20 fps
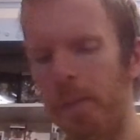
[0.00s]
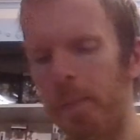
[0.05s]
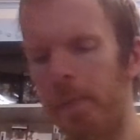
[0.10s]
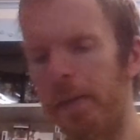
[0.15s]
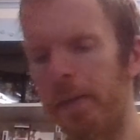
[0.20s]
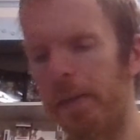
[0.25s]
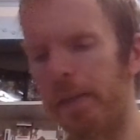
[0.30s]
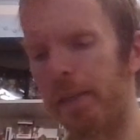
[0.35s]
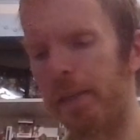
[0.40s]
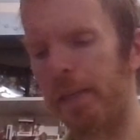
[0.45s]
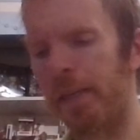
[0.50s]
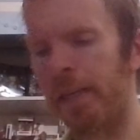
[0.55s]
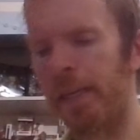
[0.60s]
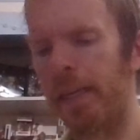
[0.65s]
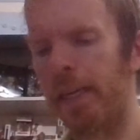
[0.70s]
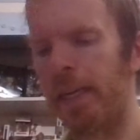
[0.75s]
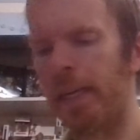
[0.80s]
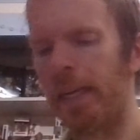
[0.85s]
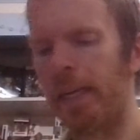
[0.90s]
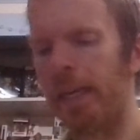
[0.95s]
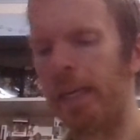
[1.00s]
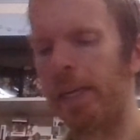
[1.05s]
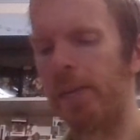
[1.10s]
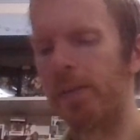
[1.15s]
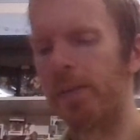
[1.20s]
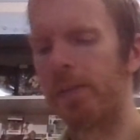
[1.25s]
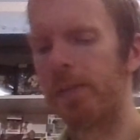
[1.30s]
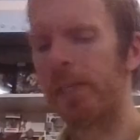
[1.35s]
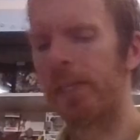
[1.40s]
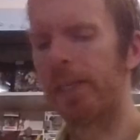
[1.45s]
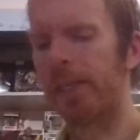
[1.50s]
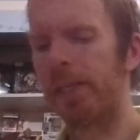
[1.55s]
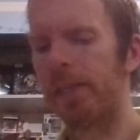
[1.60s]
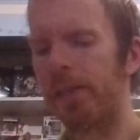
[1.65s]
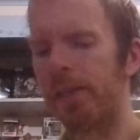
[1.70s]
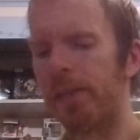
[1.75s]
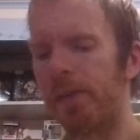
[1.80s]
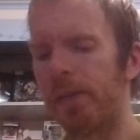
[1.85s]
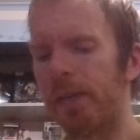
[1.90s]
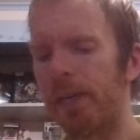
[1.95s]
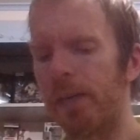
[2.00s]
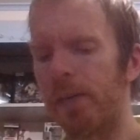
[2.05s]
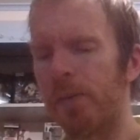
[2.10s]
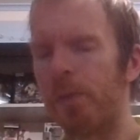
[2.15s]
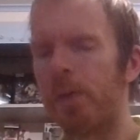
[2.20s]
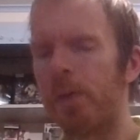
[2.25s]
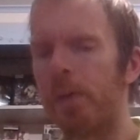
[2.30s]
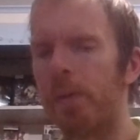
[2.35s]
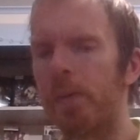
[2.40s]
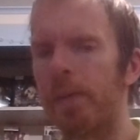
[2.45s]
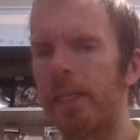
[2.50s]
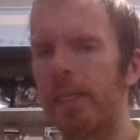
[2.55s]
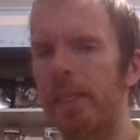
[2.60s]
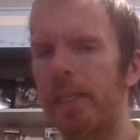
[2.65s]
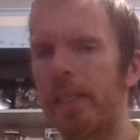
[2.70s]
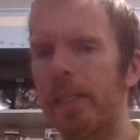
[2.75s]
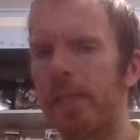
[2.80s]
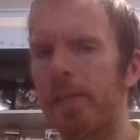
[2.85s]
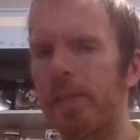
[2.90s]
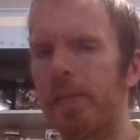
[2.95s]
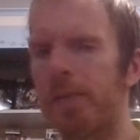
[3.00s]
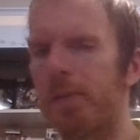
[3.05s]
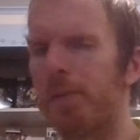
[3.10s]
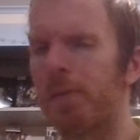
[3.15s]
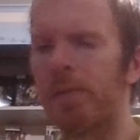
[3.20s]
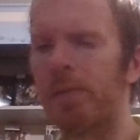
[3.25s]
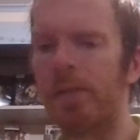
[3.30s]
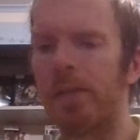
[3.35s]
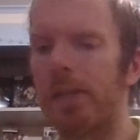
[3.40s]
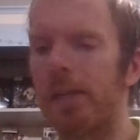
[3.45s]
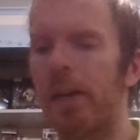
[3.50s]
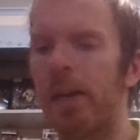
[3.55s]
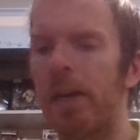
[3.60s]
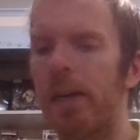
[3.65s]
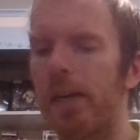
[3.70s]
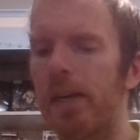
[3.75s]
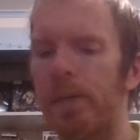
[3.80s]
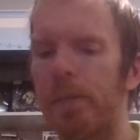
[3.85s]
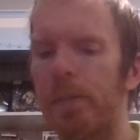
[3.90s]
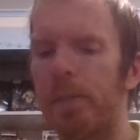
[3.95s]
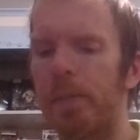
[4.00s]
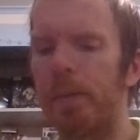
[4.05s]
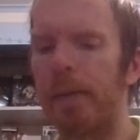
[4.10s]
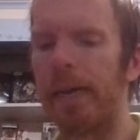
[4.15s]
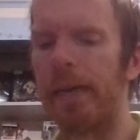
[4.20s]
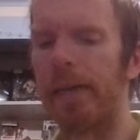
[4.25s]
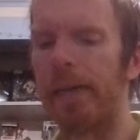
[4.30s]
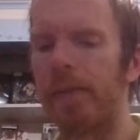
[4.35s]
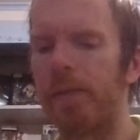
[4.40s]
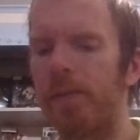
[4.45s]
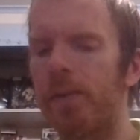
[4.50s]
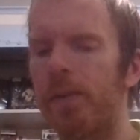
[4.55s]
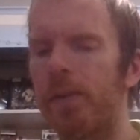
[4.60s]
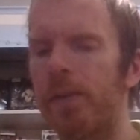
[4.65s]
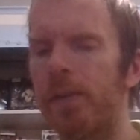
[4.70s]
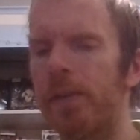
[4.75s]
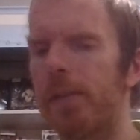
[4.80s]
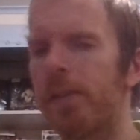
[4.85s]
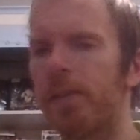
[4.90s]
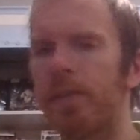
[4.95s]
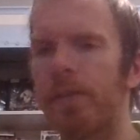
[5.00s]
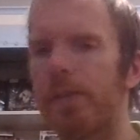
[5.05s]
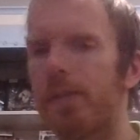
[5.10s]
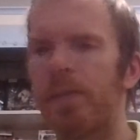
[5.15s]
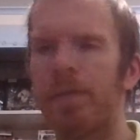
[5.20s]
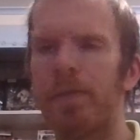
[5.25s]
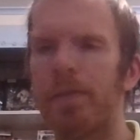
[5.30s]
But I don't see you transforming the card back and forth,